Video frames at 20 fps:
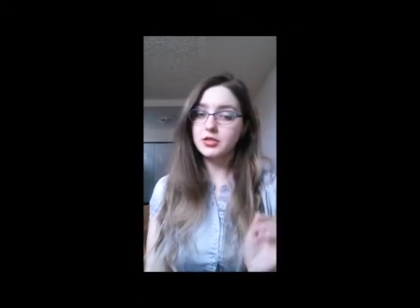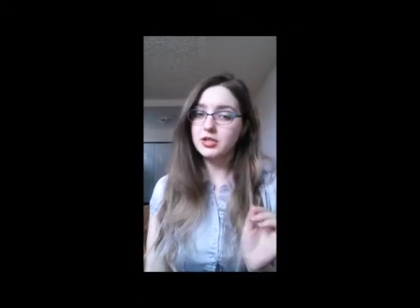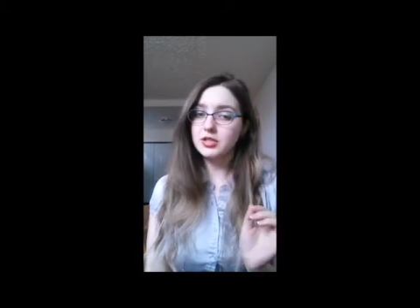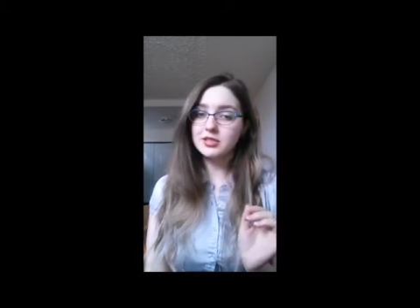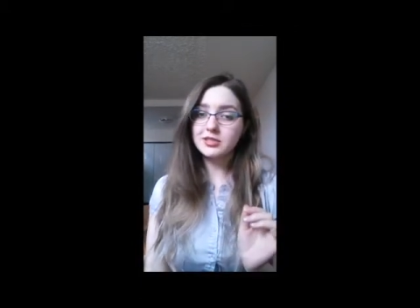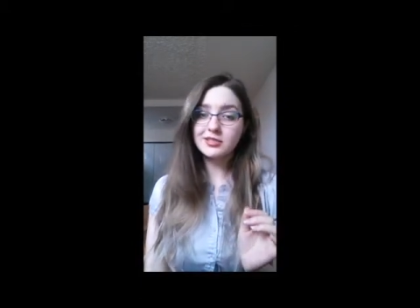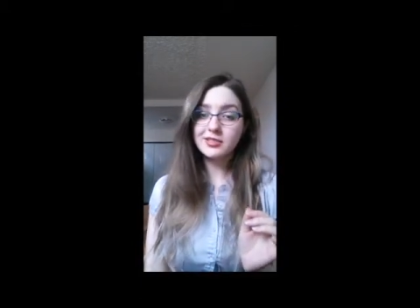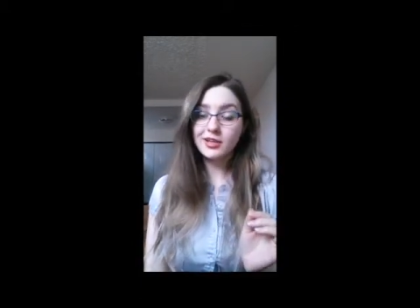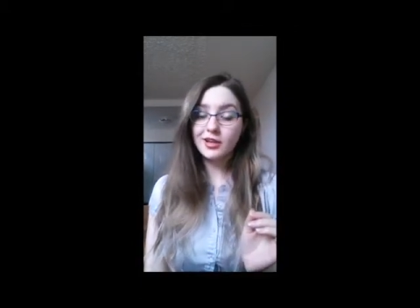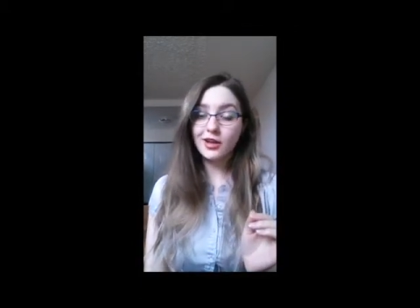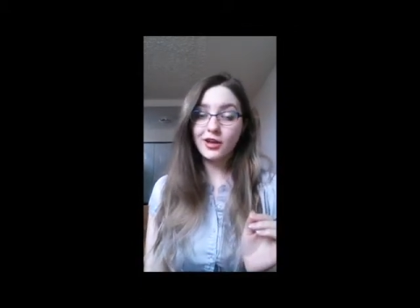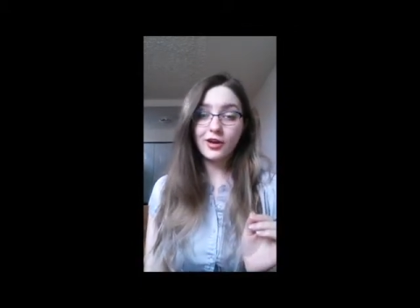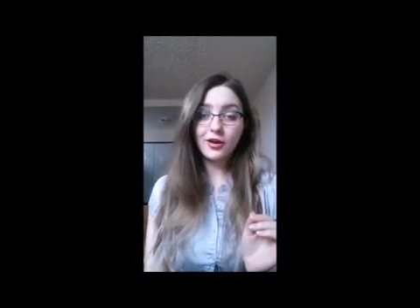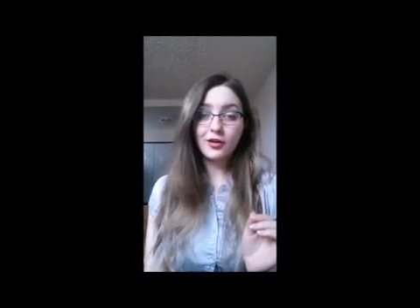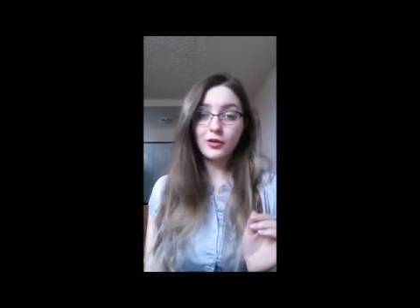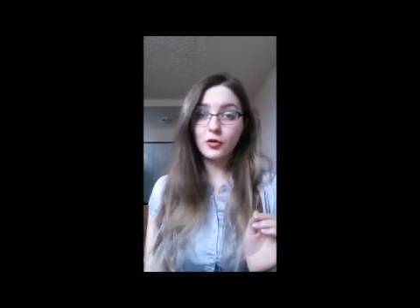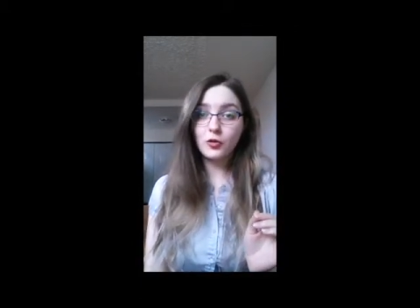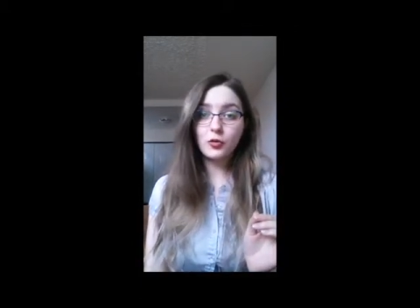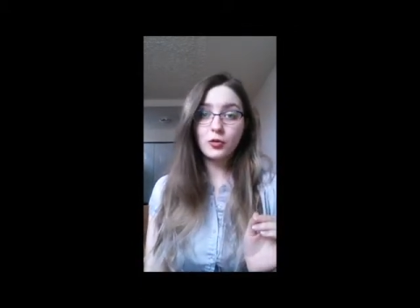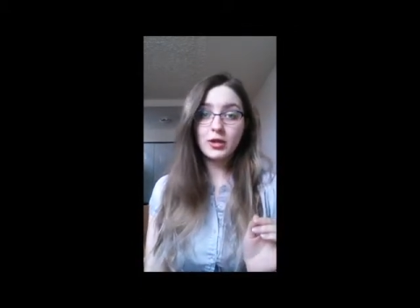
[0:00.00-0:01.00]
just a
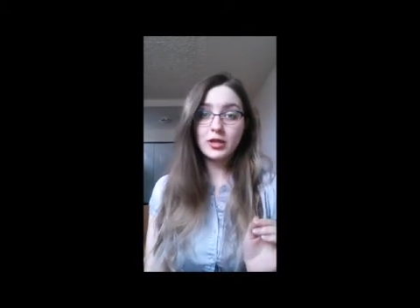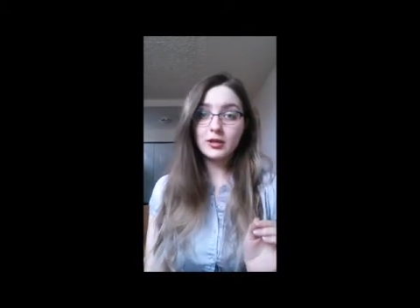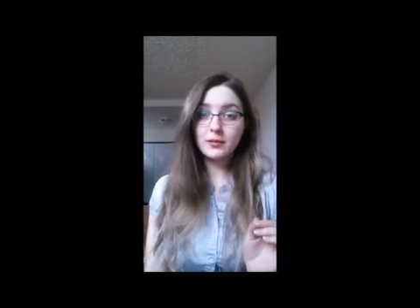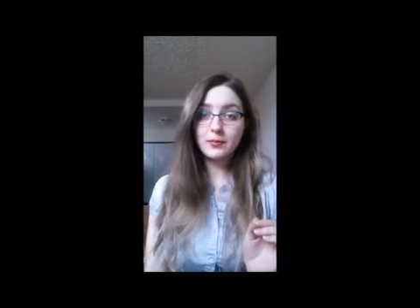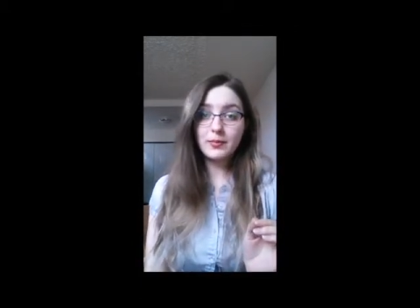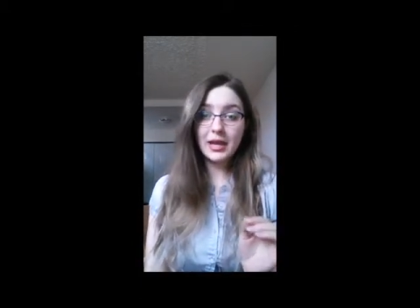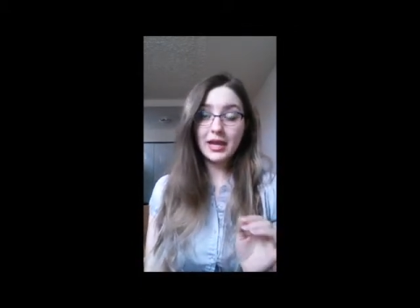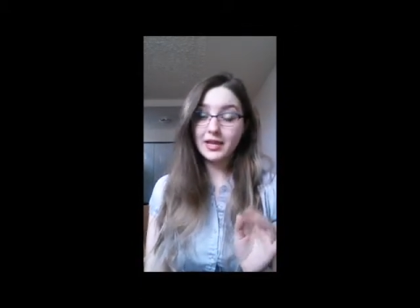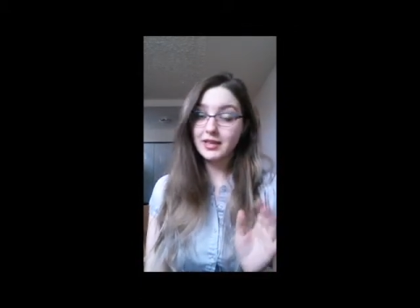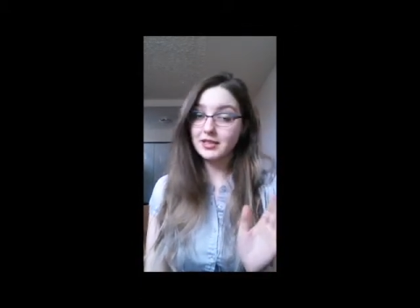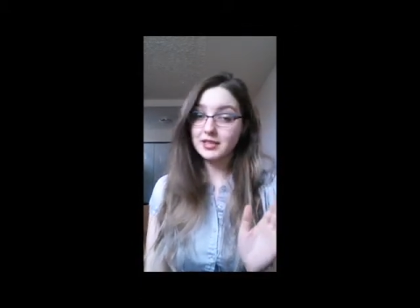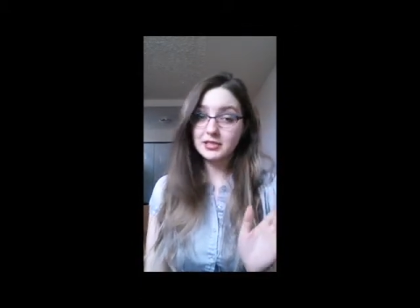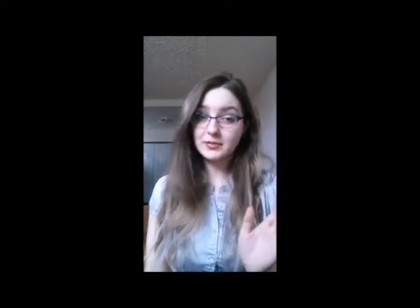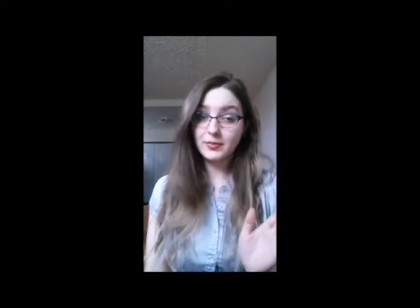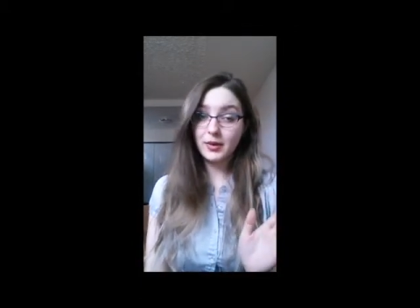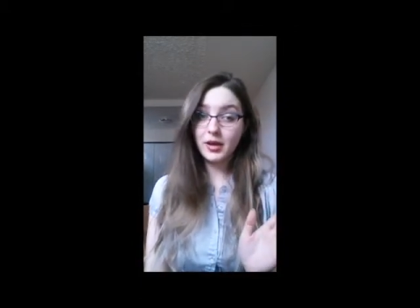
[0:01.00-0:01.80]
quick, painless